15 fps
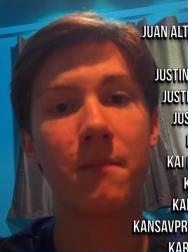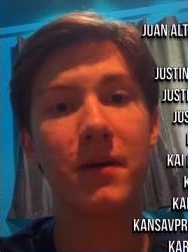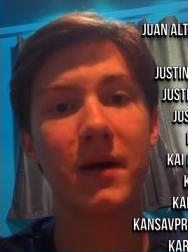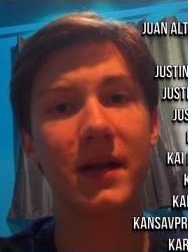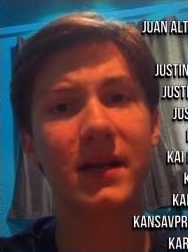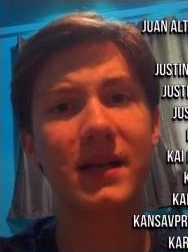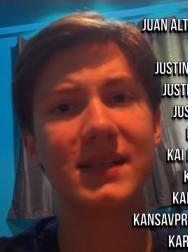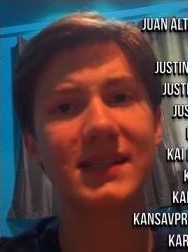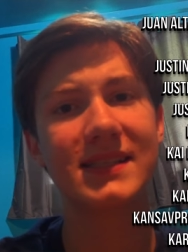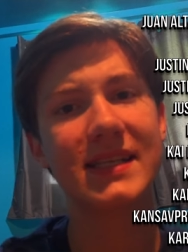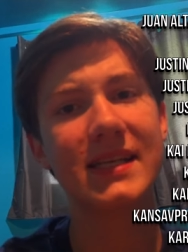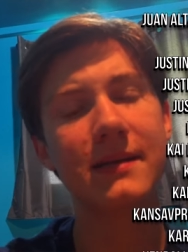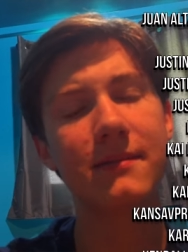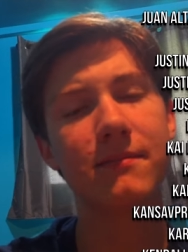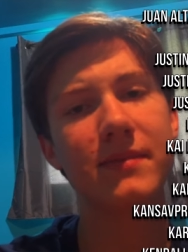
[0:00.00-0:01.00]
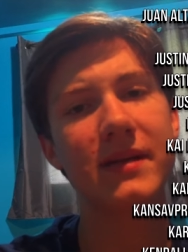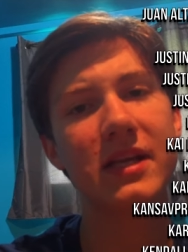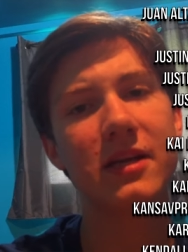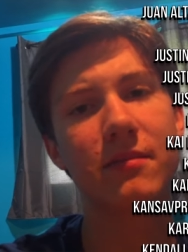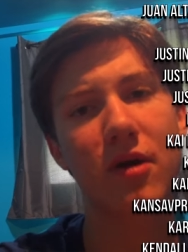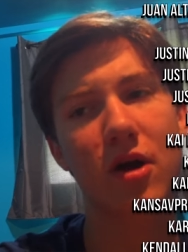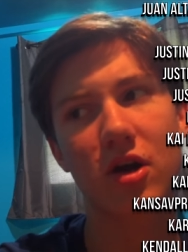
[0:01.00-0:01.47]
But seeing
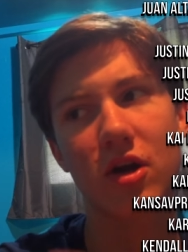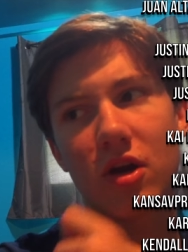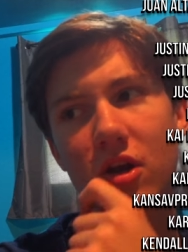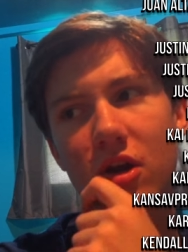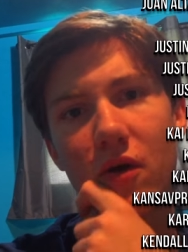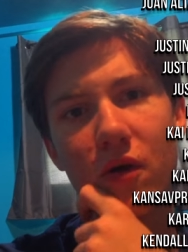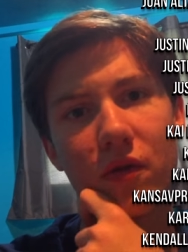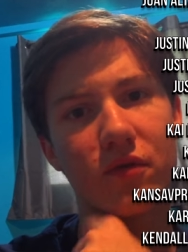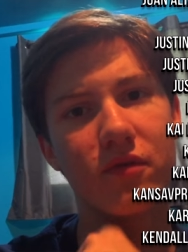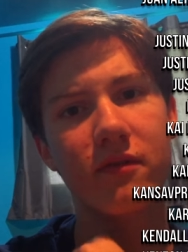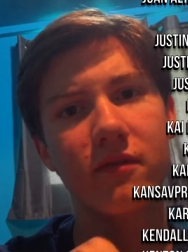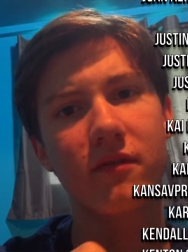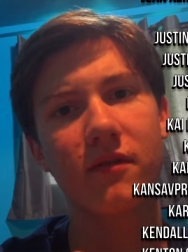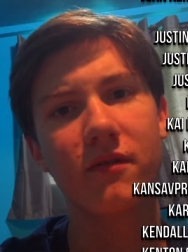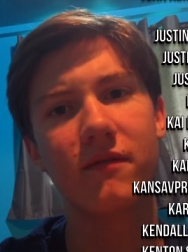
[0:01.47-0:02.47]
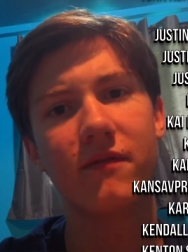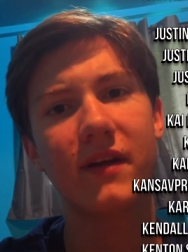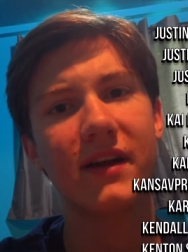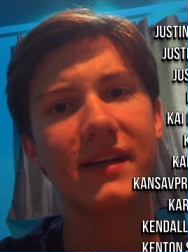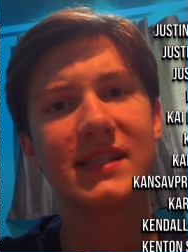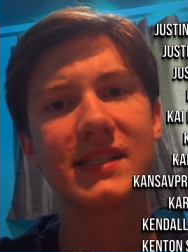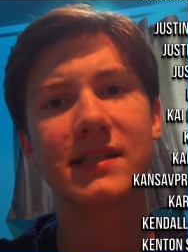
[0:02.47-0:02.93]
Peter Parker go through
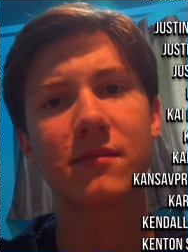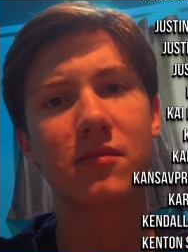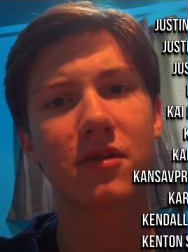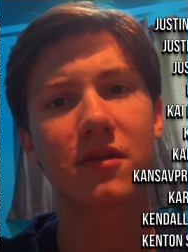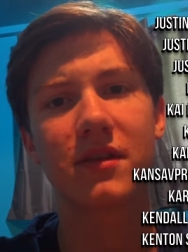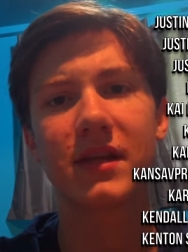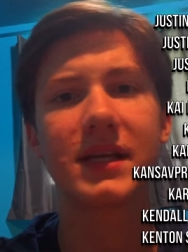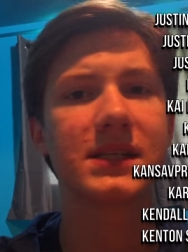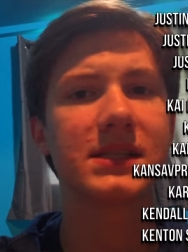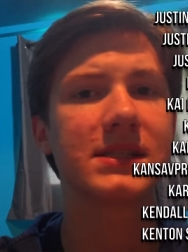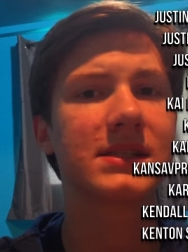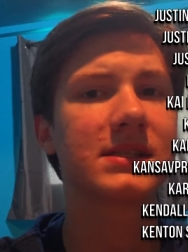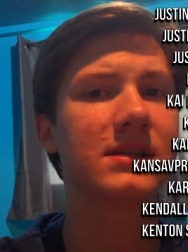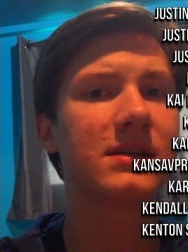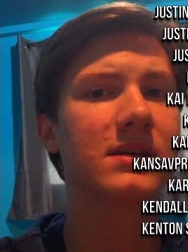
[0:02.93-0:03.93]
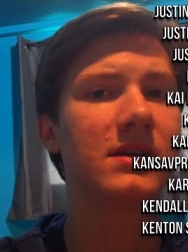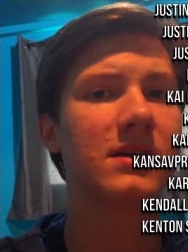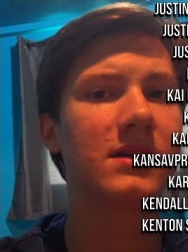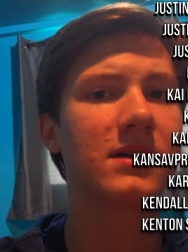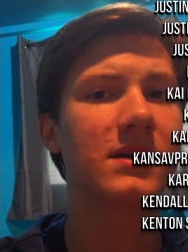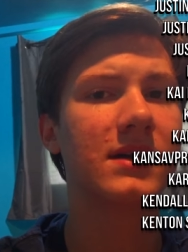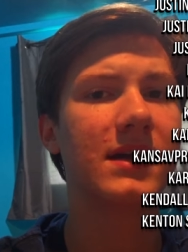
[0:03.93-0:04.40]
very similar things,
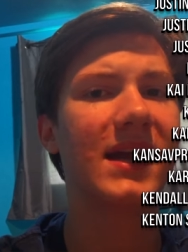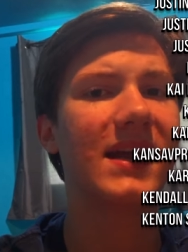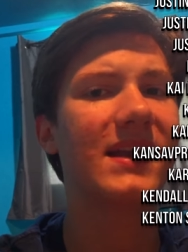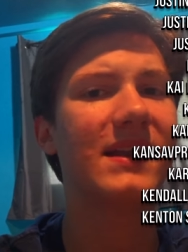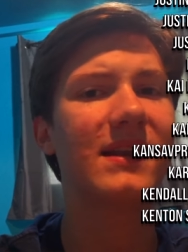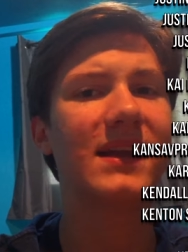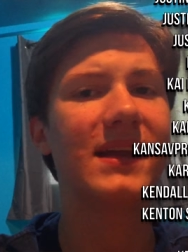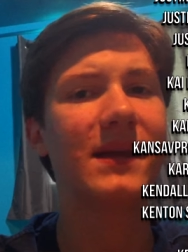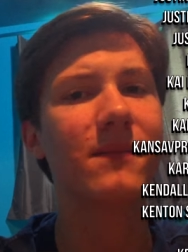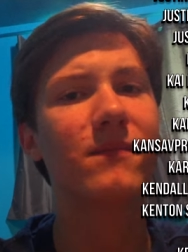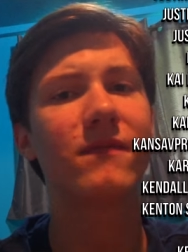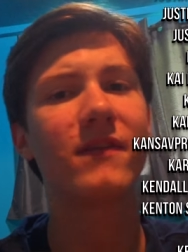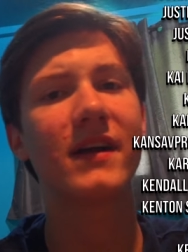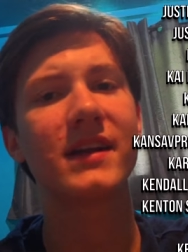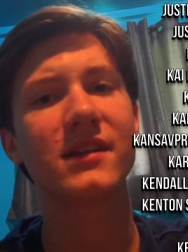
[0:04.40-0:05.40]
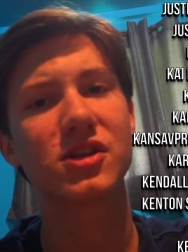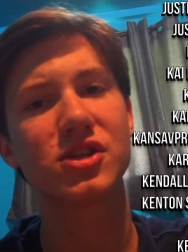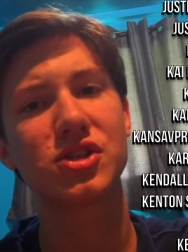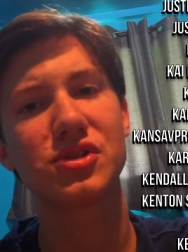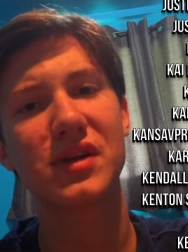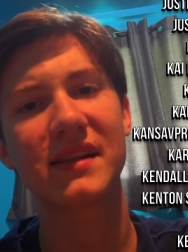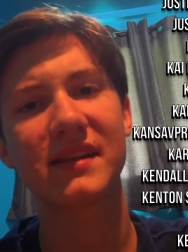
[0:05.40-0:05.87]
and him finding the
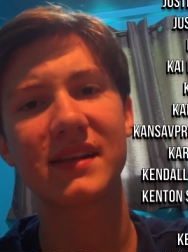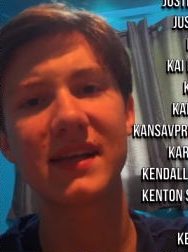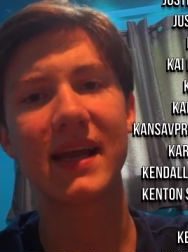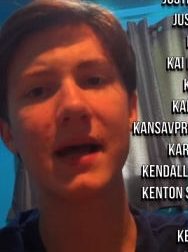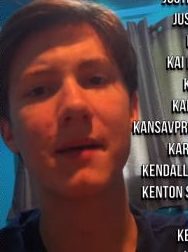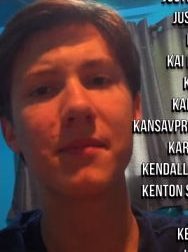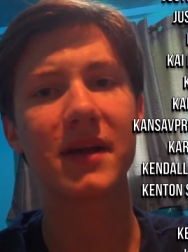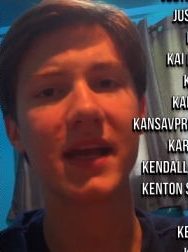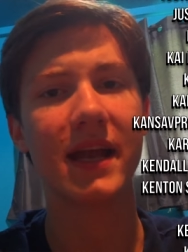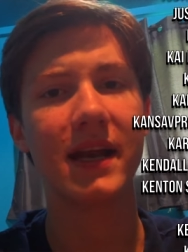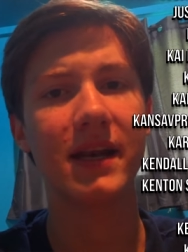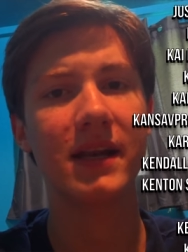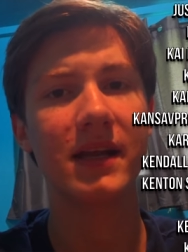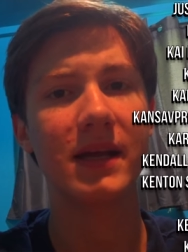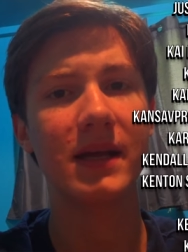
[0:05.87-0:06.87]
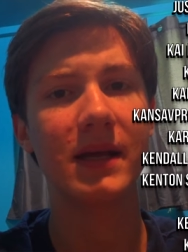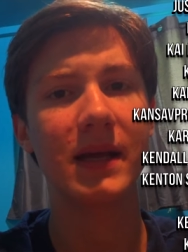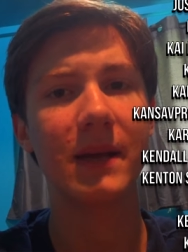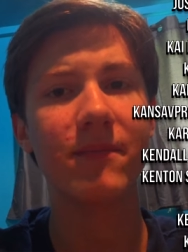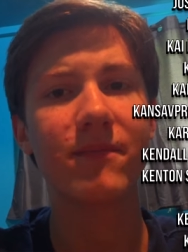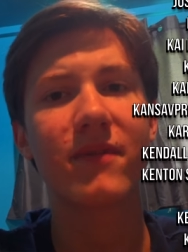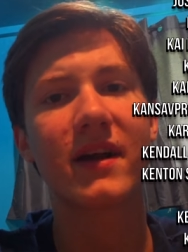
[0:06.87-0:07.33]
strength to get up again,
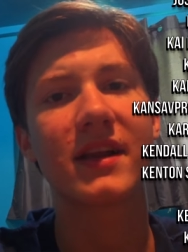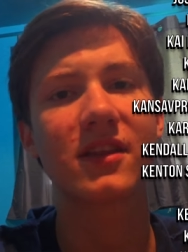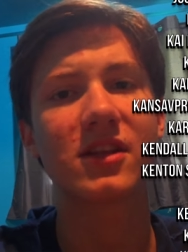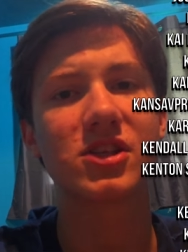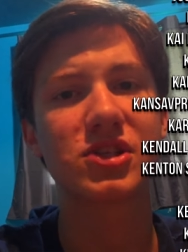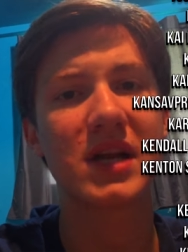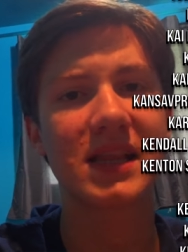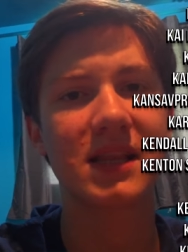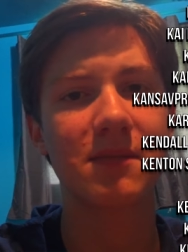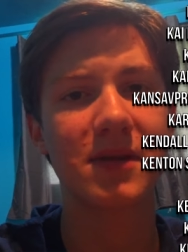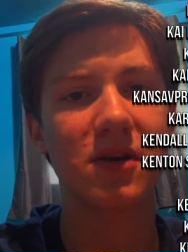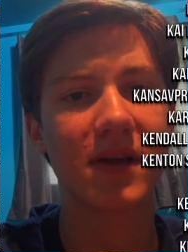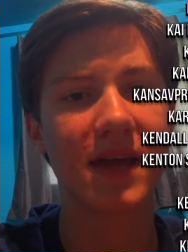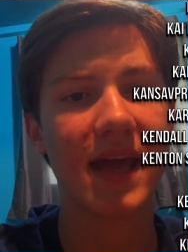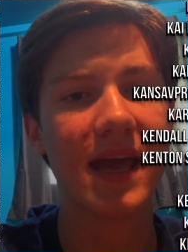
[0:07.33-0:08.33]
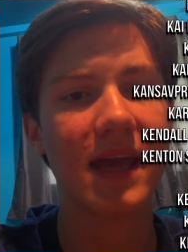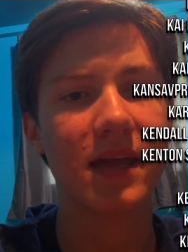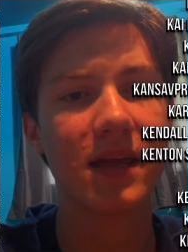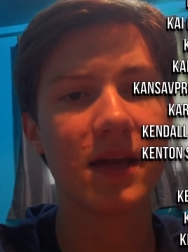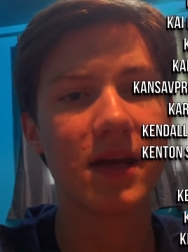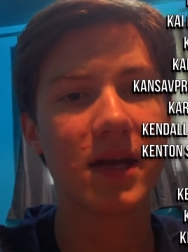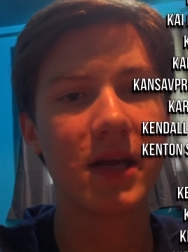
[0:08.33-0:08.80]
him finding the strength to be
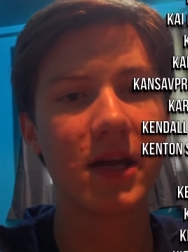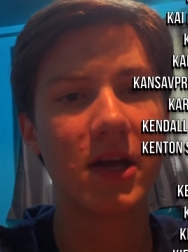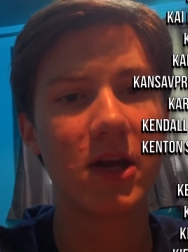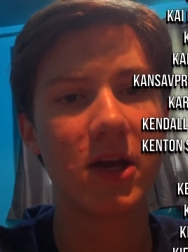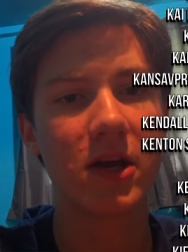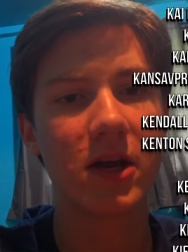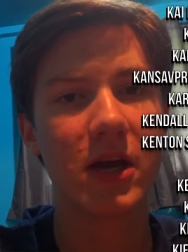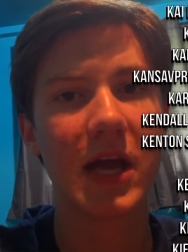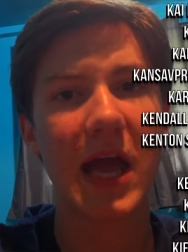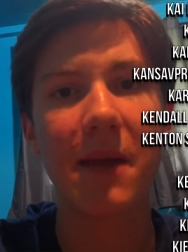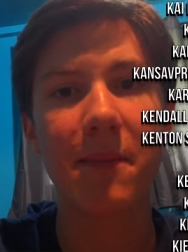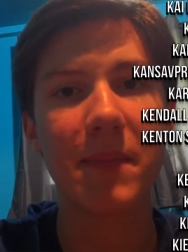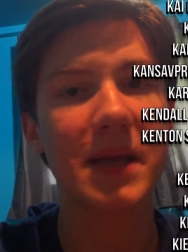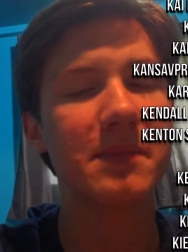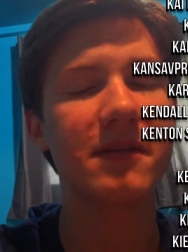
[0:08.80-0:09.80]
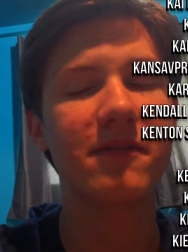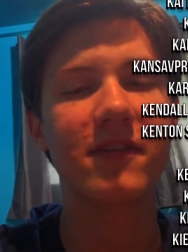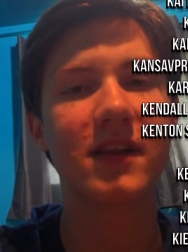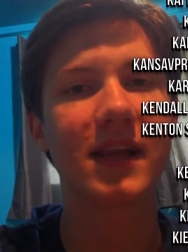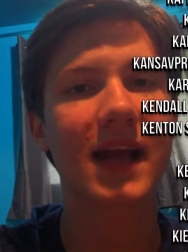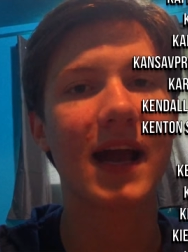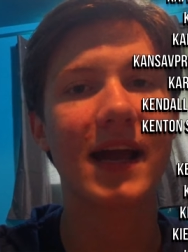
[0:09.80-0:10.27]
okay, made me
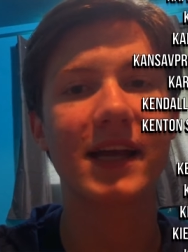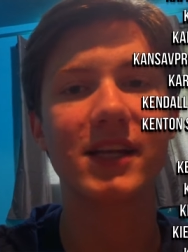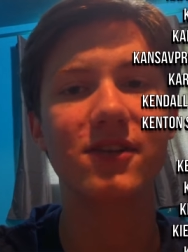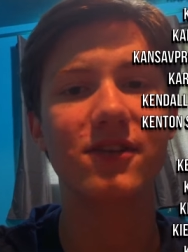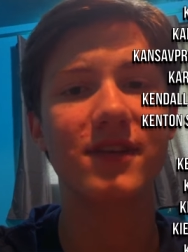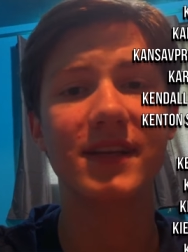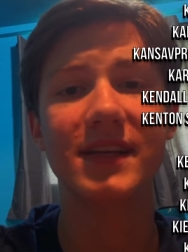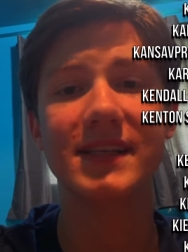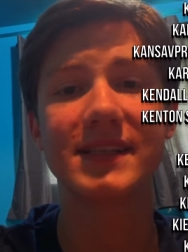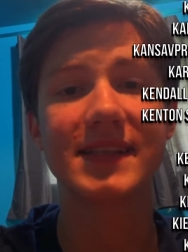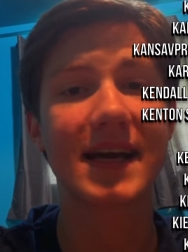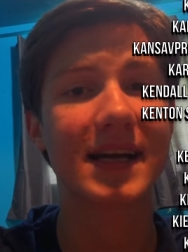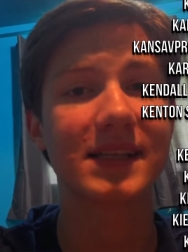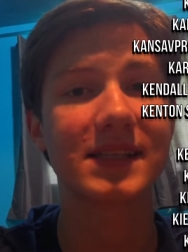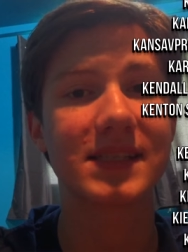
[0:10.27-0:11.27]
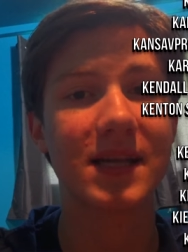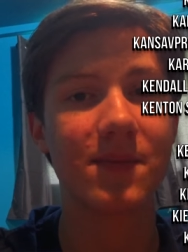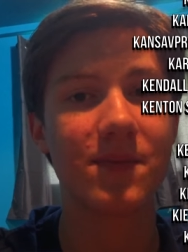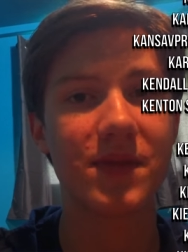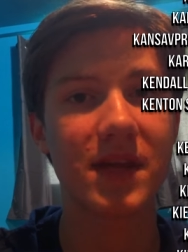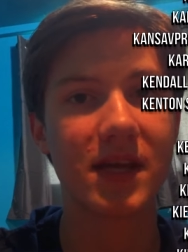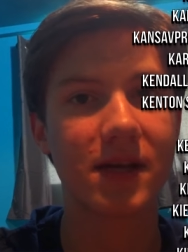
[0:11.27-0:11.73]
feel like I could do the exact
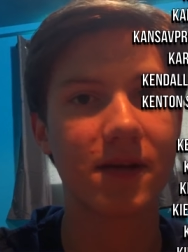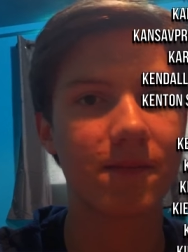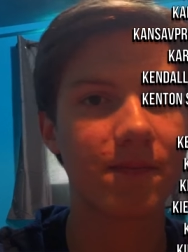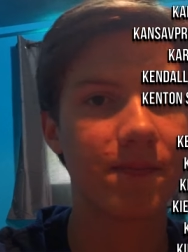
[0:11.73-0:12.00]
same thing.